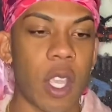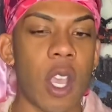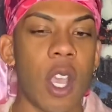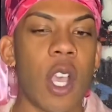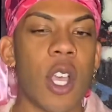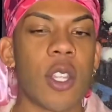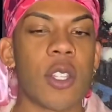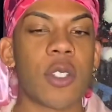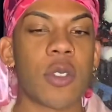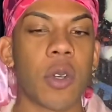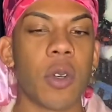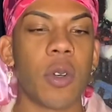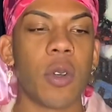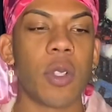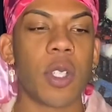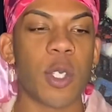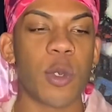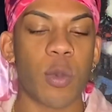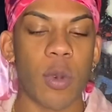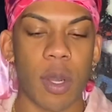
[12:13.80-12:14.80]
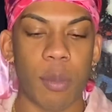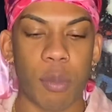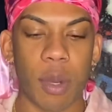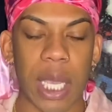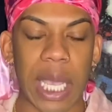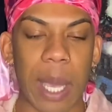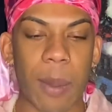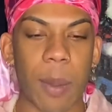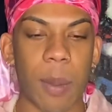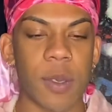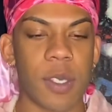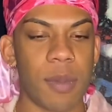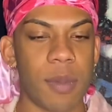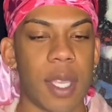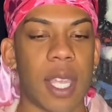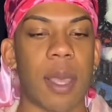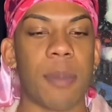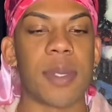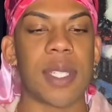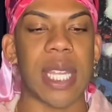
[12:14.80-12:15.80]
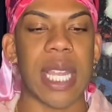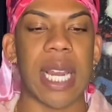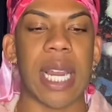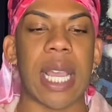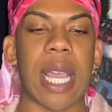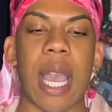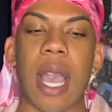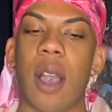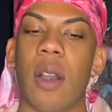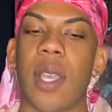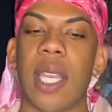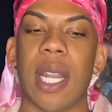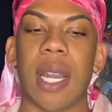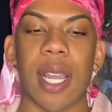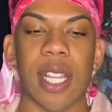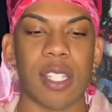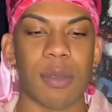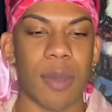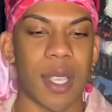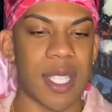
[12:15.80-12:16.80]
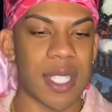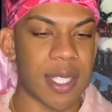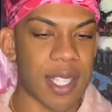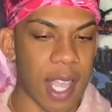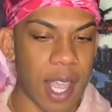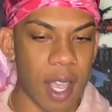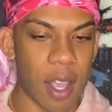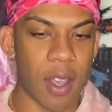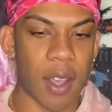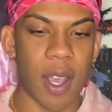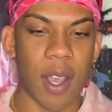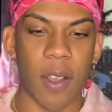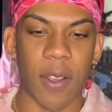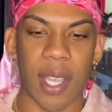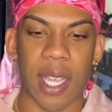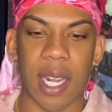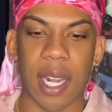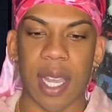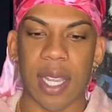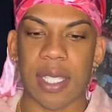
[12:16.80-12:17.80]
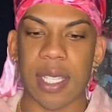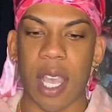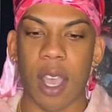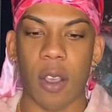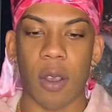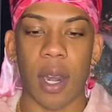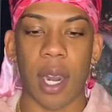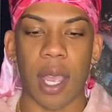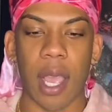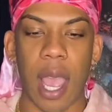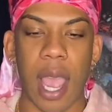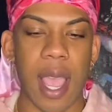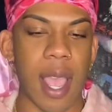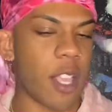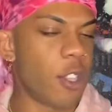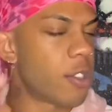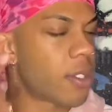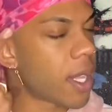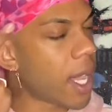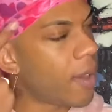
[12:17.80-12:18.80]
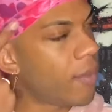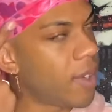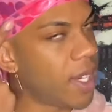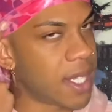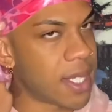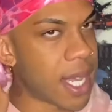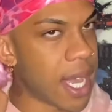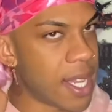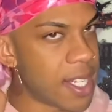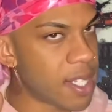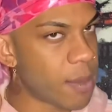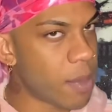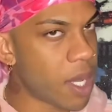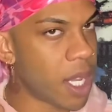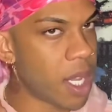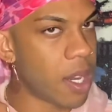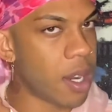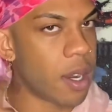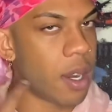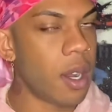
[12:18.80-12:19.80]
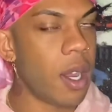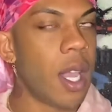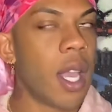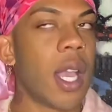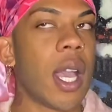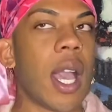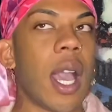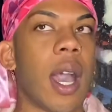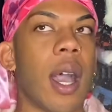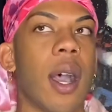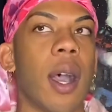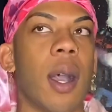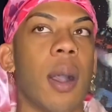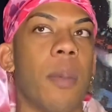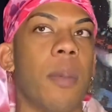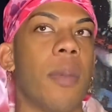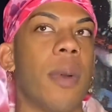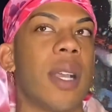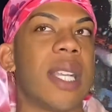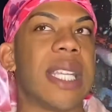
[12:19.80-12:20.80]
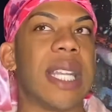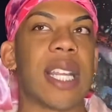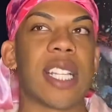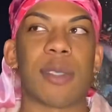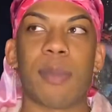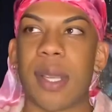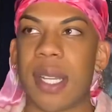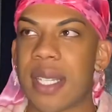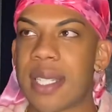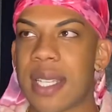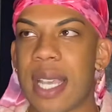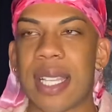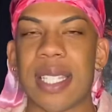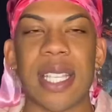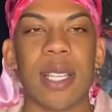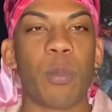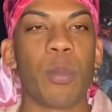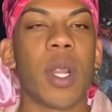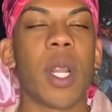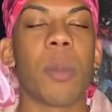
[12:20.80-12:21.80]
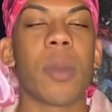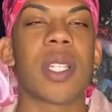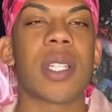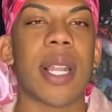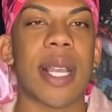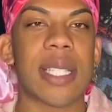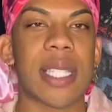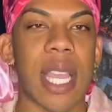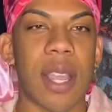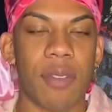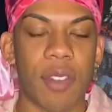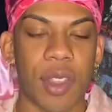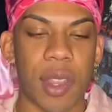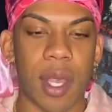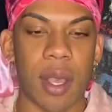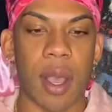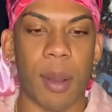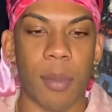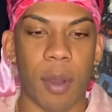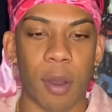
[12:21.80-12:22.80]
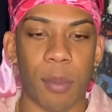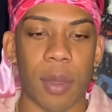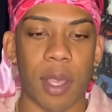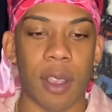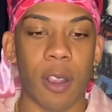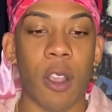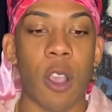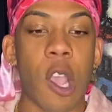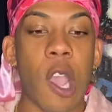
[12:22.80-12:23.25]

So this one boy came up to me and kept saying like how he liked my style, how he liked how like I used to have designs in my hair. He liked my designs. He pretty much liked everything about me.